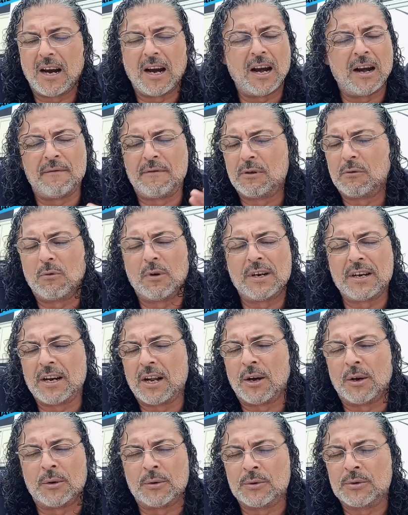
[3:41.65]
Everyone
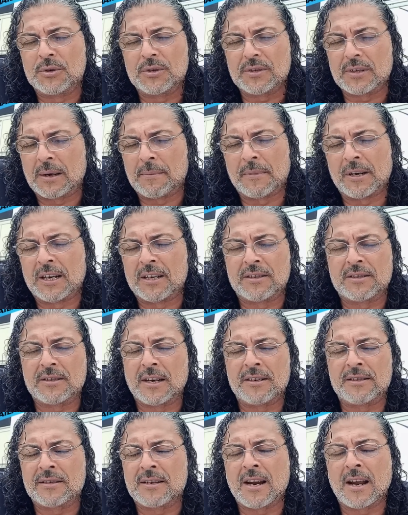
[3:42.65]
knows, I mean, it's,
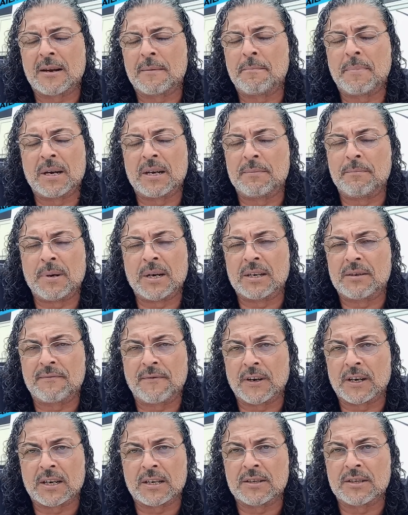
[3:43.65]
it's not a big, big
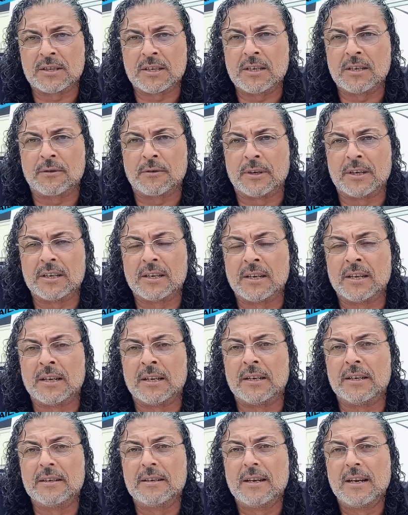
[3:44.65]
fucking secret
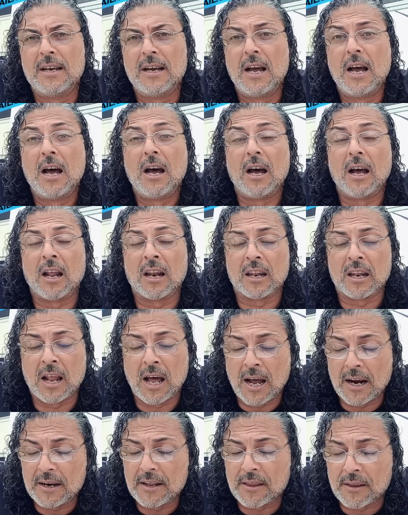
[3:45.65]
that a
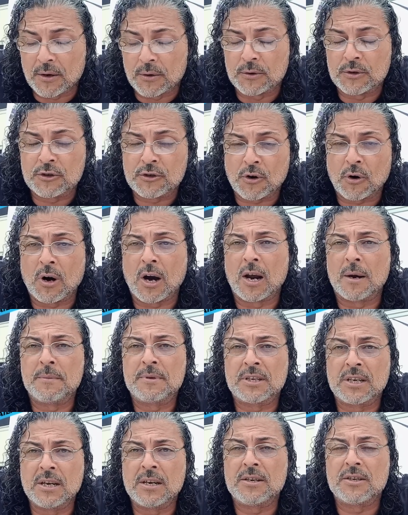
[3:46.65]
lot of those
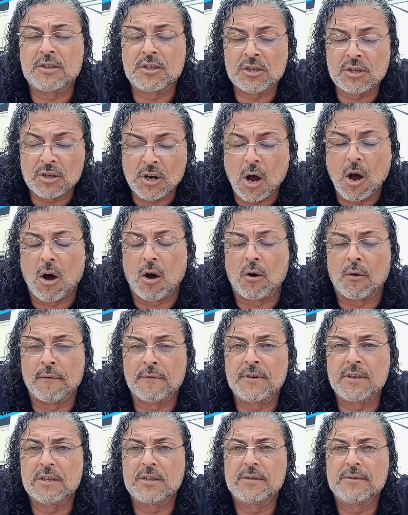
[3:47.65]
crimes get
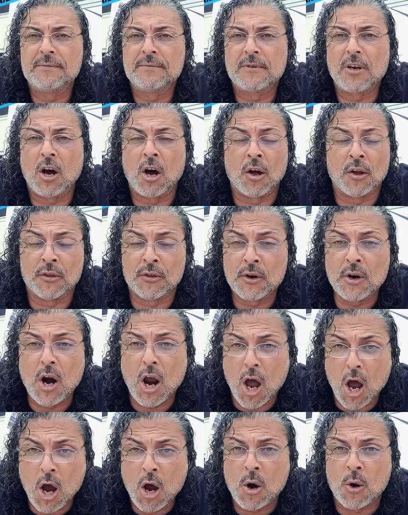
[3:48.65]
solved on their
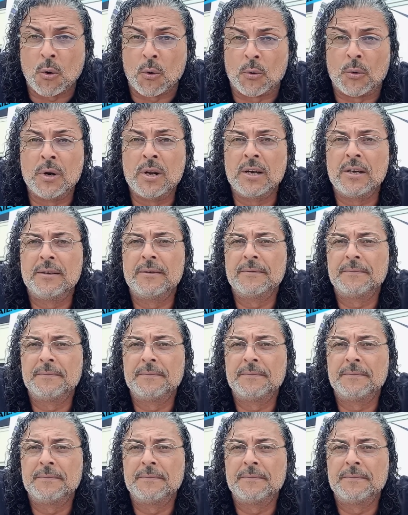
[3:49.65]
own